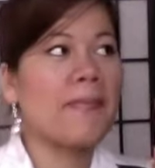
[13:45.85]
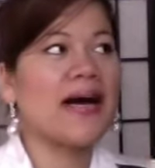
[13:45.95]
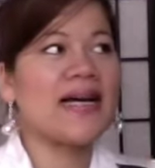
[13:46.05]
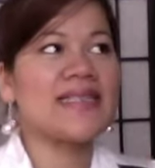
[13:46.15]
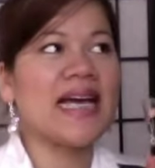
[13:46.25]

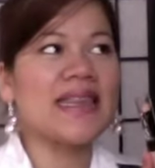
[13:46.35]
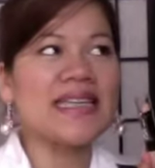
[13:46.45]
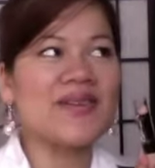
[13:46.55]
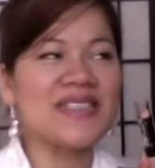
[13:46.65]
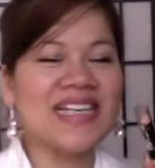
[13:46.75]
But I
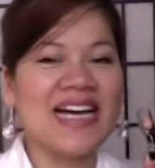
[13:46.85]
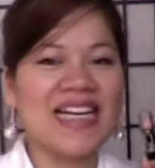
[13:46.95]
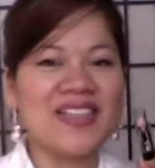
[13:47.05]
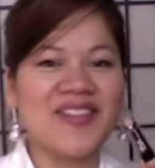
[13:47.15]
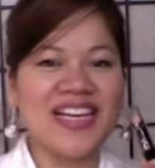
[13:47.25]
think I was
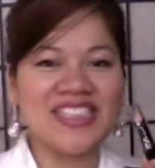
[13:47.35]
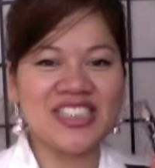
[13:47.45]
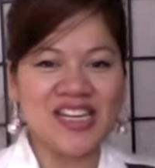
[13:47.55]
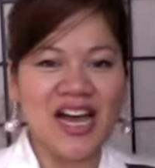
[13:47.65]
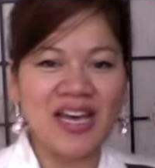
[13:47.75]
kind of like
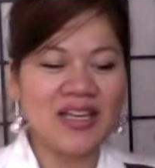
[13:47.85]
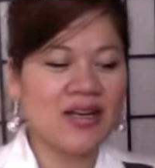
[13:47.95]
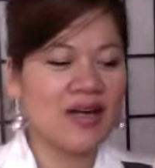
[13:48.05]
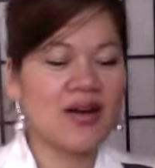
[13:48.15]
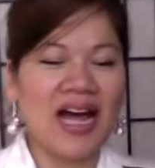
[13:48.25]
shy
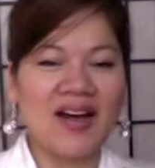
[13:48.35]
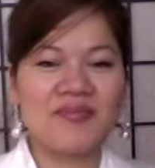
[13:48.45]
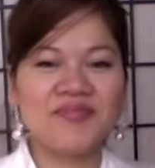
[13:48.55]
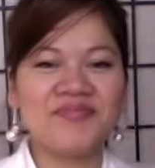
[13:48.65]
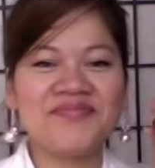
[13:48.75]

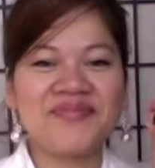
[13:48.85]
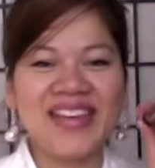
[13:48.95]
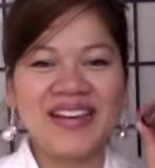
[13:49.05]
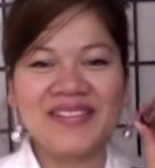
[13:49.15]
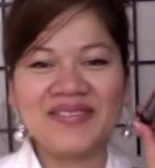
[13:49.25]
um,
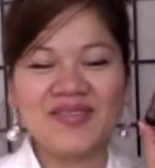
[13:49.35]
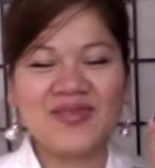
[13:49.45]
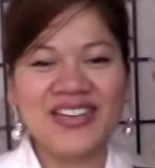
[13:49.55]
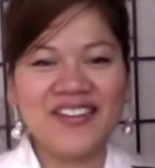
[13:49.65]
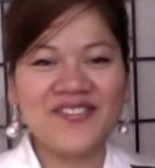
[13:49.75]

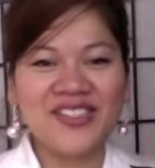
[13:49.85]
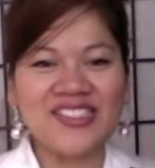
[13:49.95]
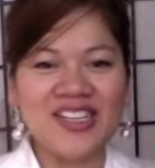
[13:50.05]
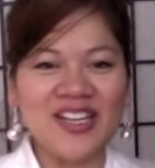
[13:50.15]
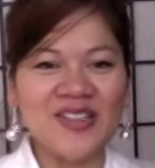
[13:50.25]
when I
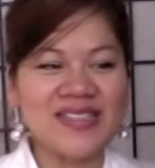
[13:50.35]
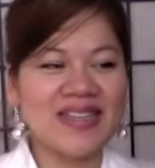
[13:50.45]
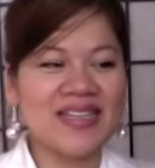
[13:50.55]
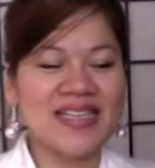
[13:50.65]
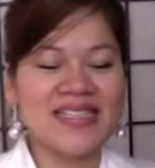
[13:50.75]
first started
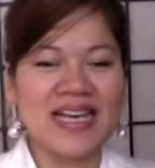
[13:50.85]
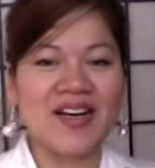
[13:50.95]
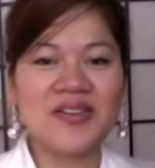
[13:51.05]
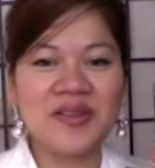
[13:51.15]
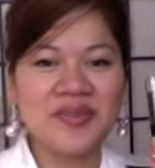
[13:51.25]
using this. I
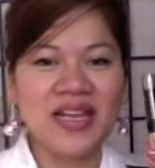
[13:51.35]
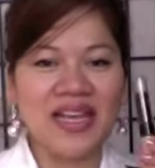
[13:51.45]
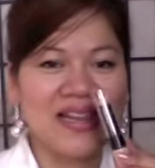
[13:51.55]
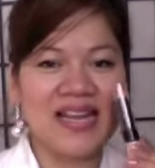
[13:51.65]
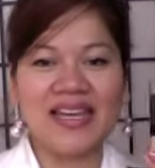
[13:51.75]
only put
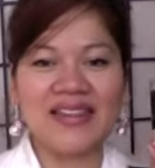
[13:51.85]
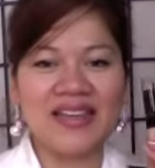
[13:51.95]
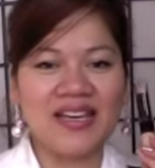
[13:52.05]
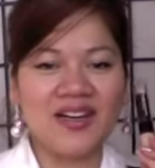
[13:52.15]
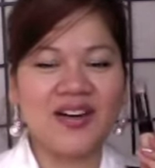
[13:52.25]
like a light
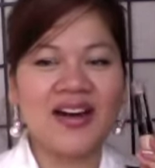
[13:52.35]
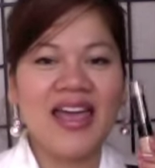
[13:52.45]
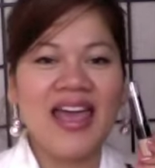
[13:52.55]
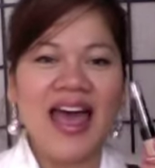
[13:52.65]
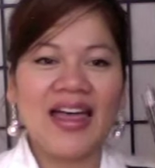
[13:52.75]
layer
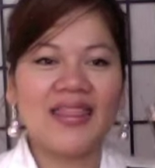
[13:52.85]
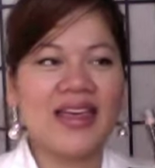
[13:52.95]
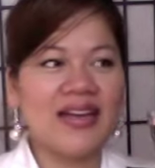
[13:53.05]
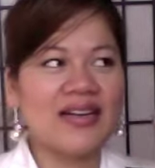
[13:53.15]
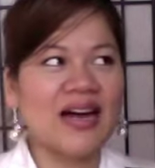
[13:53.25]
and
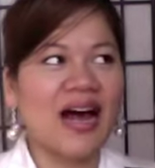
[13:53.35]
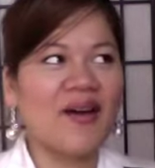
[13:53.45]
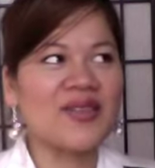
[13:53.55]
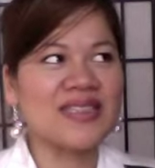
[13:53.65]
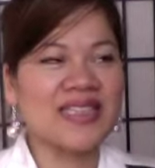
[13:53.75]
then
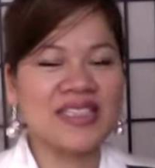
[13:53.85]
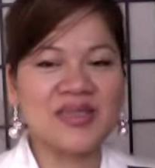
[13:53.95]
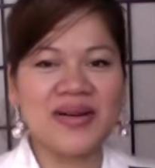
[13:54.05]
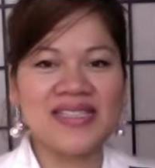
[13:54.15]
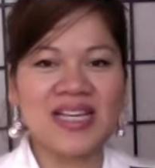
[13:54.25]
I was thinking
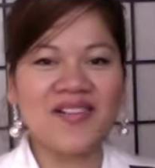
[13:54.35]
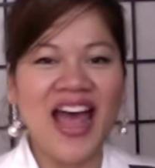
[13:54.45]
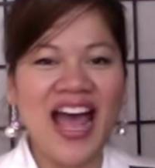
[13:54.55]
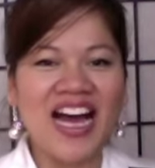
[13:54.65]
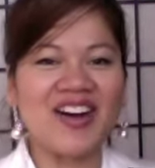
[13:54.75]
to myself
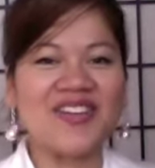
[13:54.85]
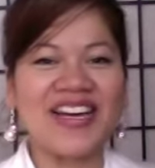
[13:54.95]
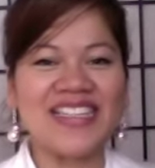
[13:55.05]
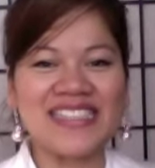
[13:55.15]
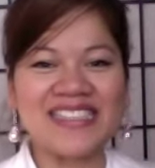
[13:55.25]
how
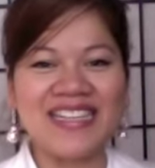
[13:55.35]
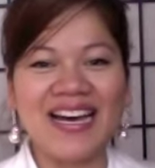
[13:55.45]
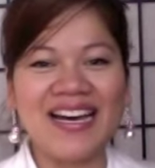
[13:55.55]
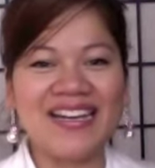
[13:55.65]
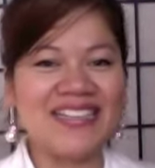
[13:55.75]
it's
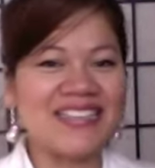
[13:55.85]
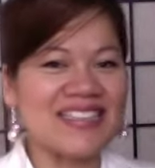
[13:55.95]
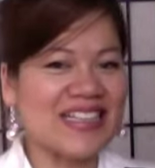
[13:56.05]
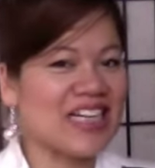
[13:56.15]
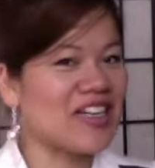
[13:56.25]
not
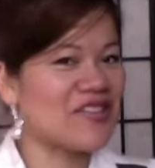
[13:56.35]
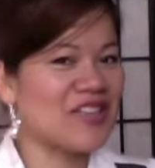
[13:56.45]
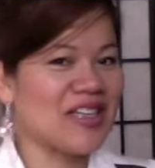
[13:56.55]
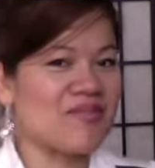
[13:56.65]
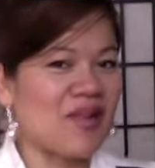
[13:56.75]
good in
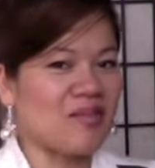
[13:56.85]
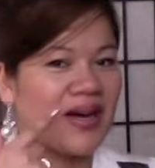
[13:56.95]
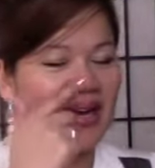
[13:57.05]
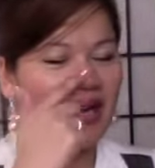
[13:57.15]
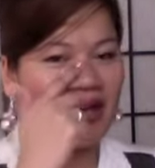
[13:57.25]
covering
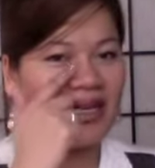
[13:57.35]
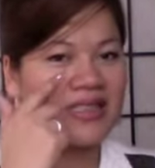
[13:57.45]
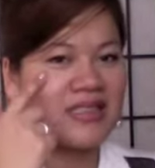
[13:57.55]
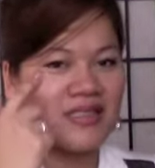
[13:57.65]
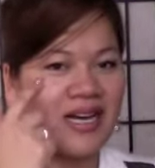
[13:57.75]
my
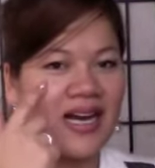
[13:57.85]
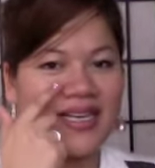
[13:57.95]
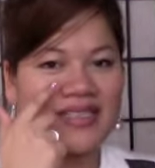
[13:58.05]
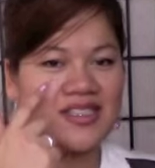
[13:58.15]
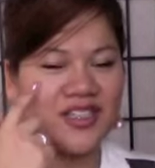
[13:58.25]
under
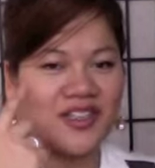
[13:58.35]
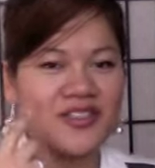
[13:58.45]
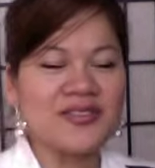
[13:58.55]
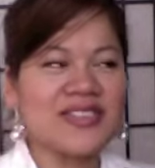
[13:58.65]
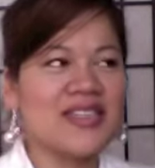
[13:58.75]
eye
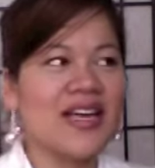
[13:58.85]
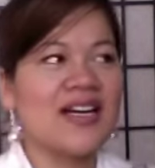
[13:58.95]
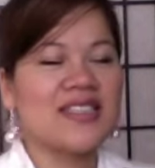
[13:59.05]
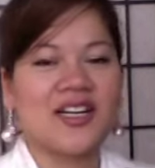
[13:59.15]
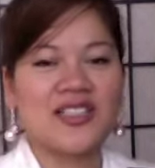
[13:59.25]
circles,
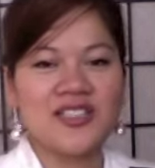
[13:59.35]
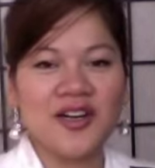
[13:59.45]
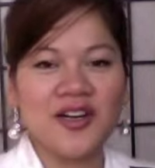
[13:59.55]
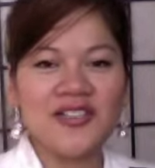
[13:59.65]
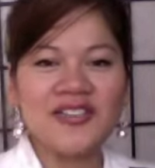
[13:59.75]
dark
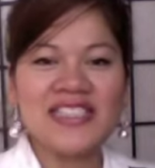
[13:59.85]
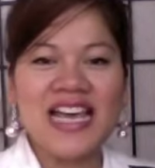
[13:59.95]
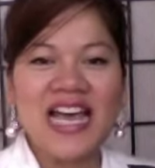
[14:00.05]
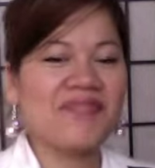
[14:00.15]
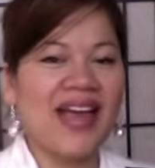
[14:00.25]
circles.
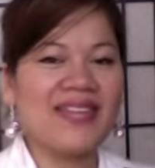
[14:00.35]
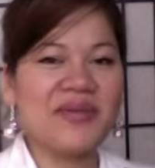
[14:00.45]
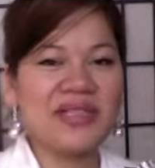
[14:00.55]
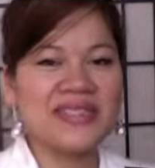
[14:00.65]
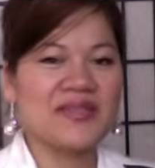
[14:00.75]
I
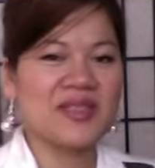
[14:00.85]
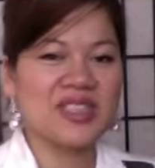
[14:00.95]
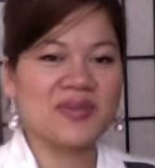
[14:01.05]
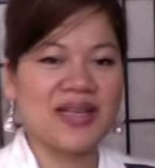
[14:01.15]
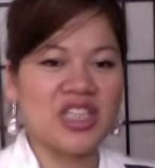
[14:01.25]
think because I was
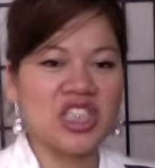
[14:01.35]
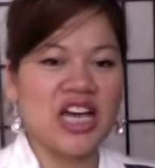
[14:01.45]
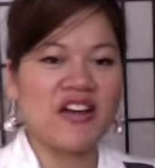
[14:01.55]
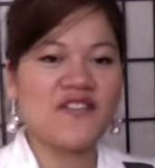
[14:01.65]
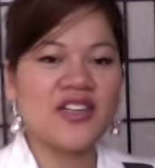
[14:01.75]
just being
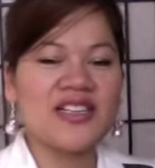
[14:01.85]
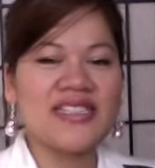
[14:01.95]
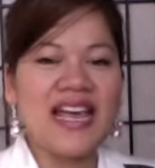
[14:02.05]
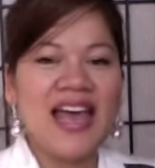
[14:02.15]
shy at first.